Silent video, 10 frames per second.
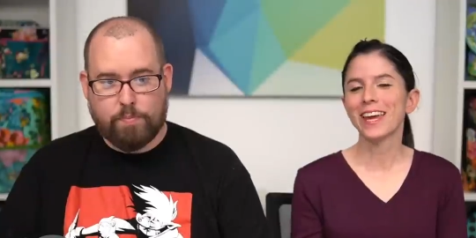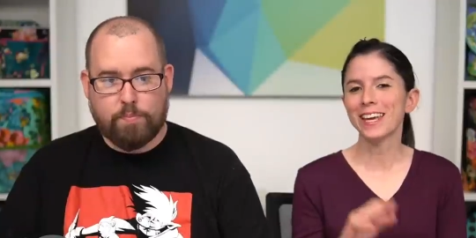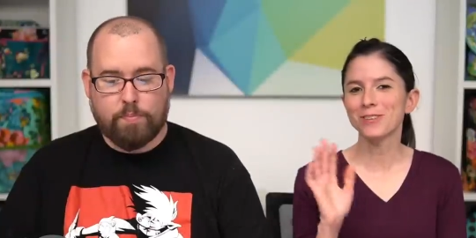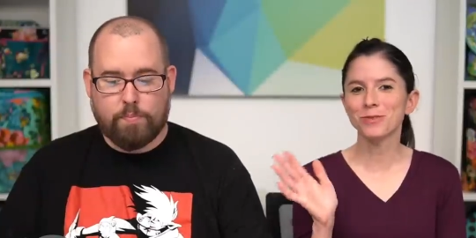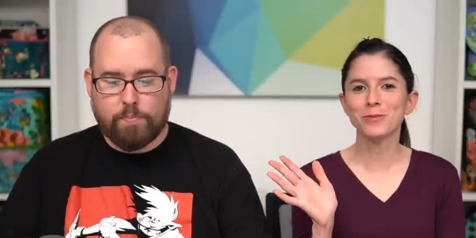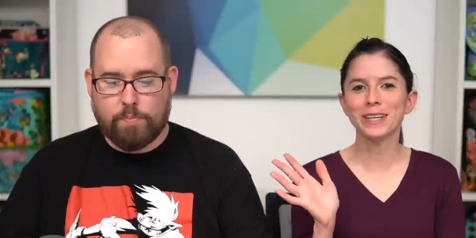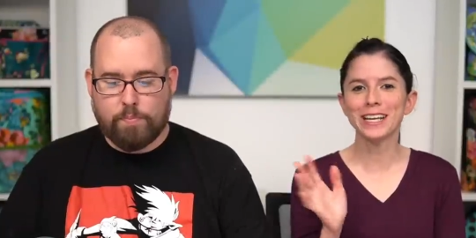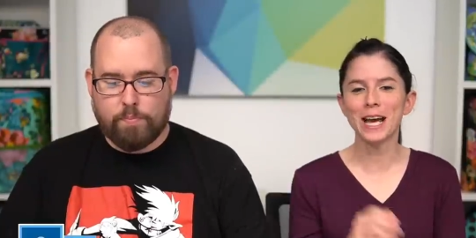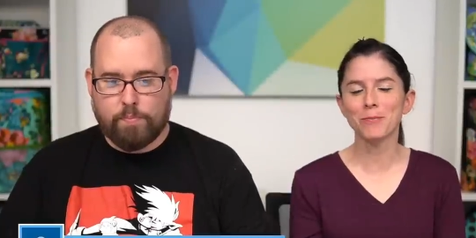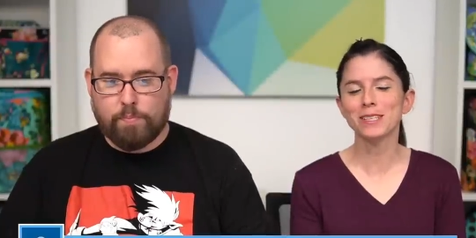Speaker 1: Hey
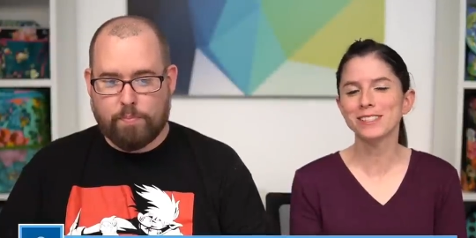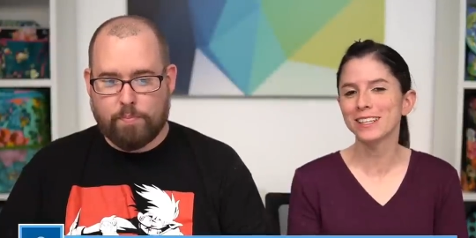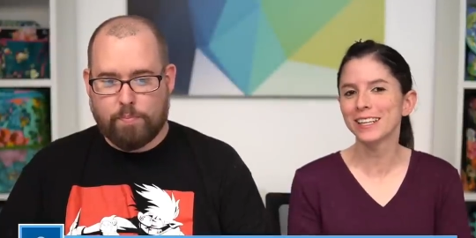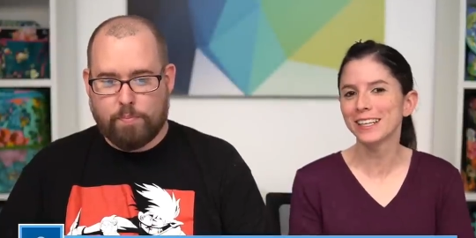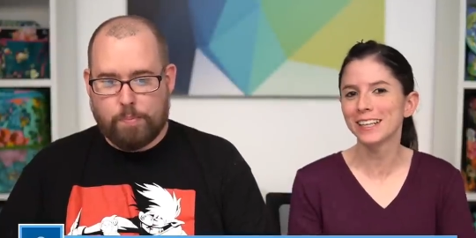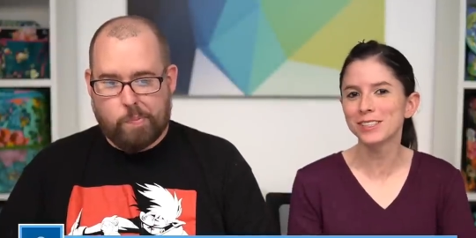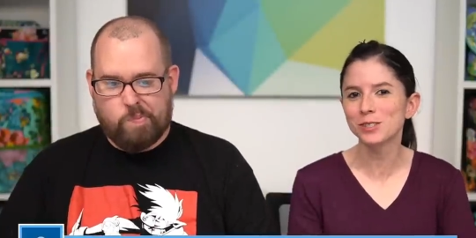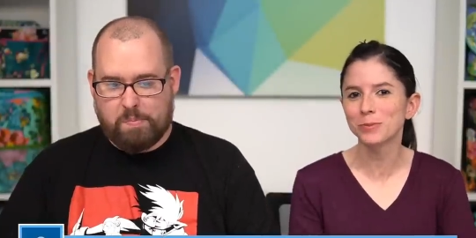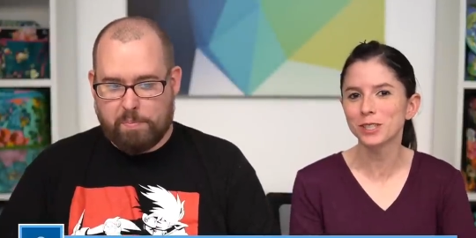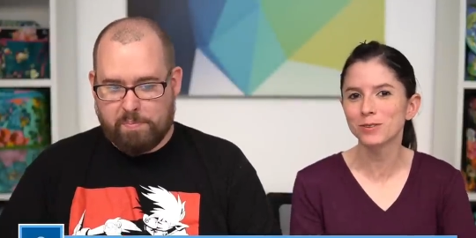everybody, happy Sunday.
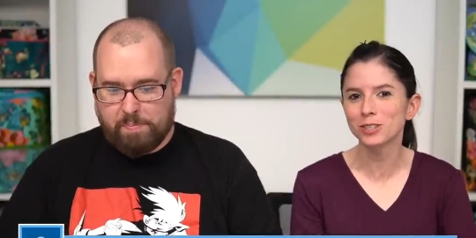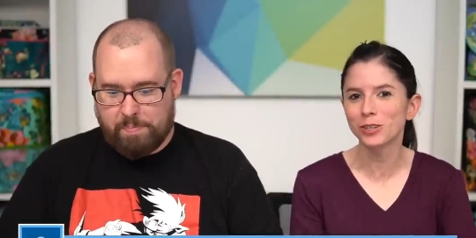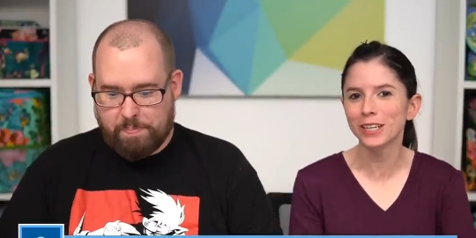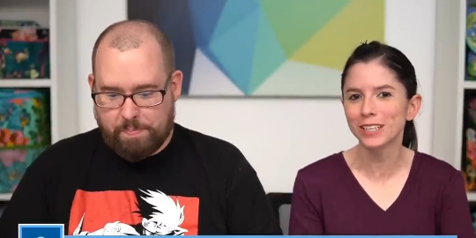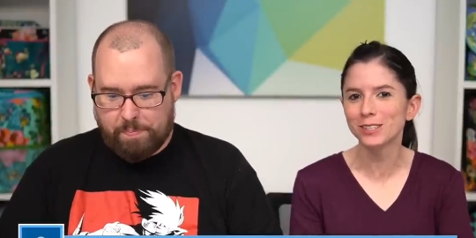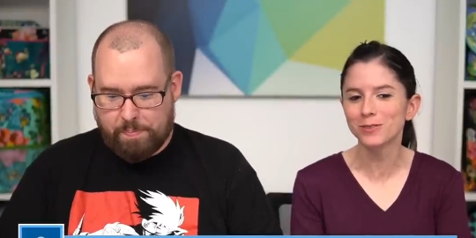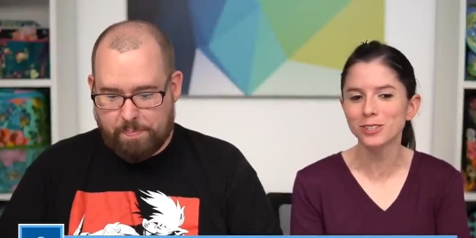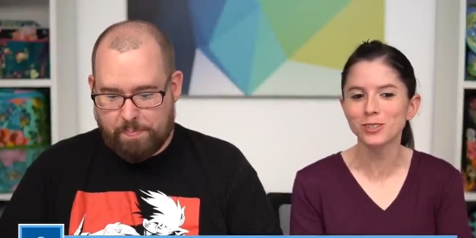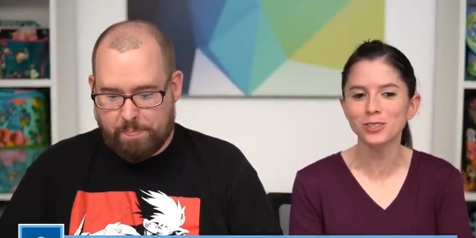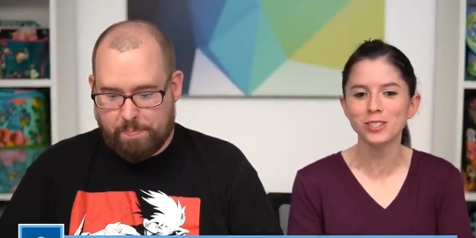Thanks so much for joining us
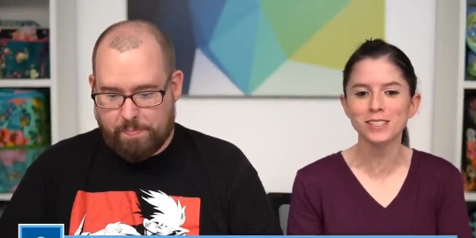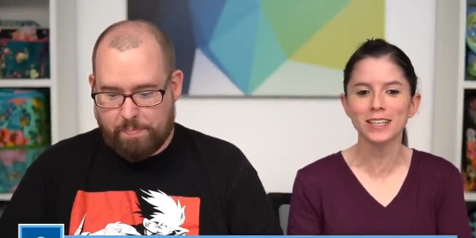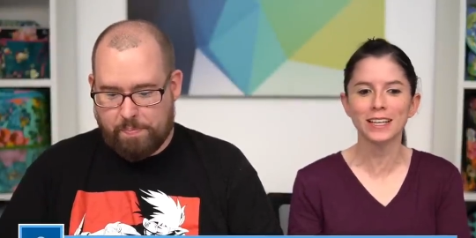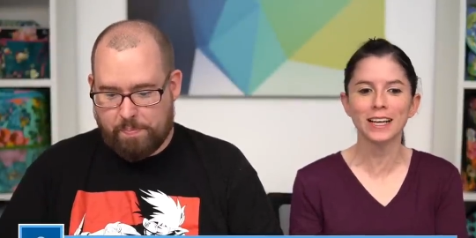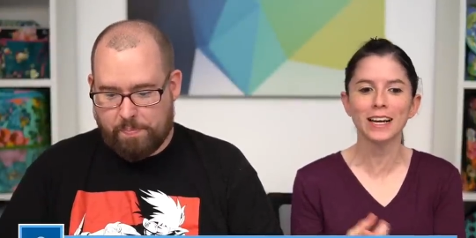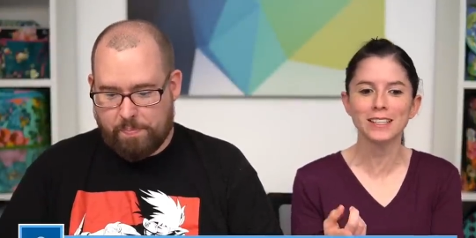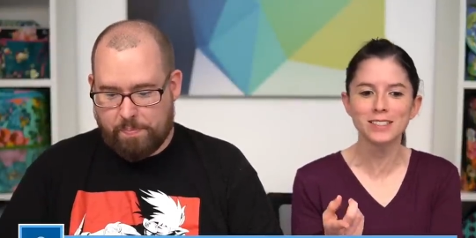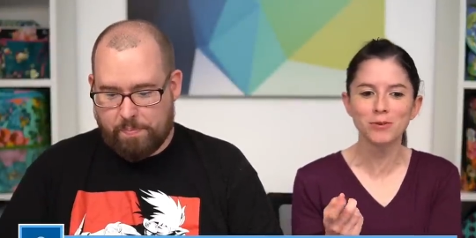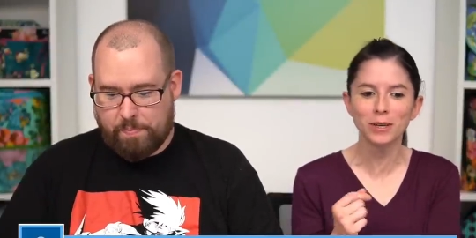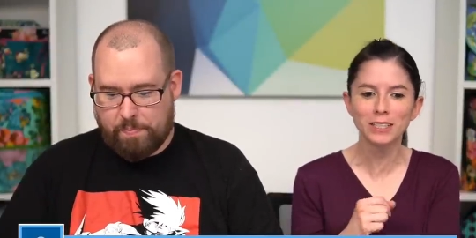for Sewcial Sunday. I
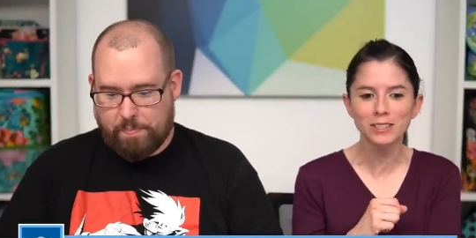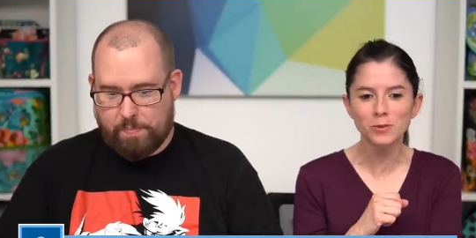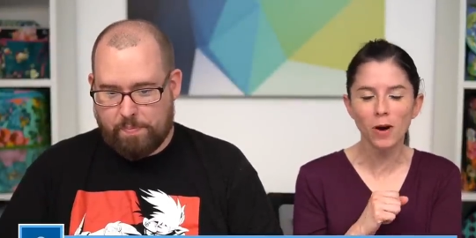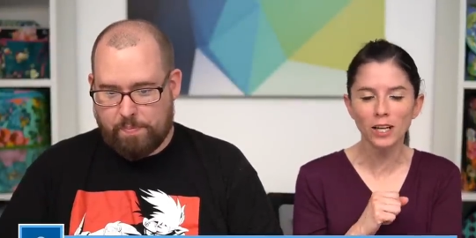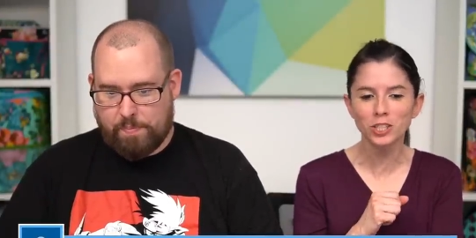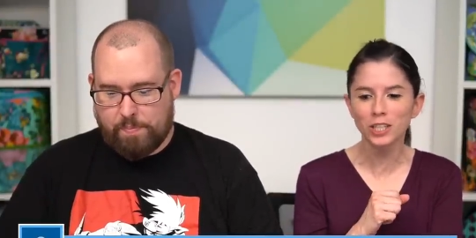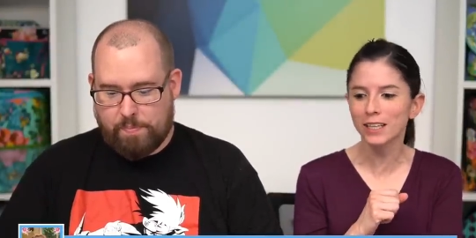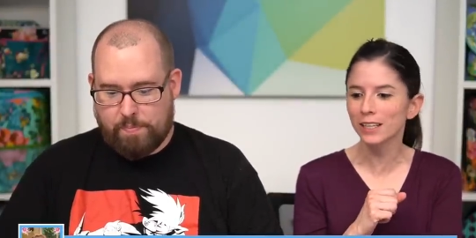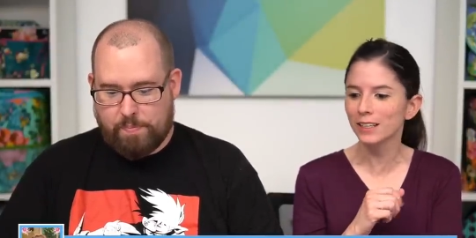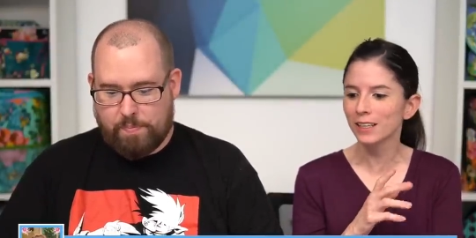see Wendy's
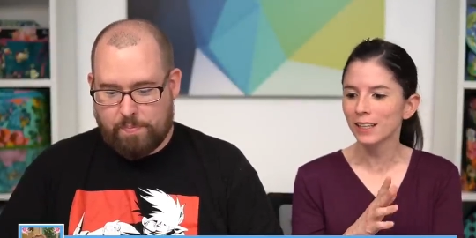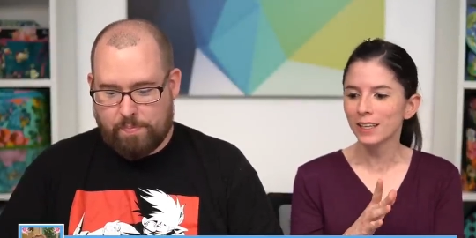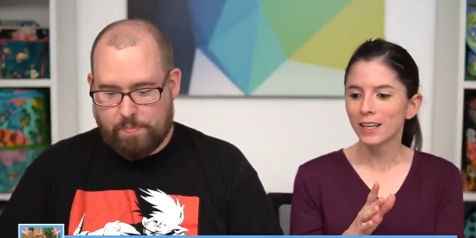watching.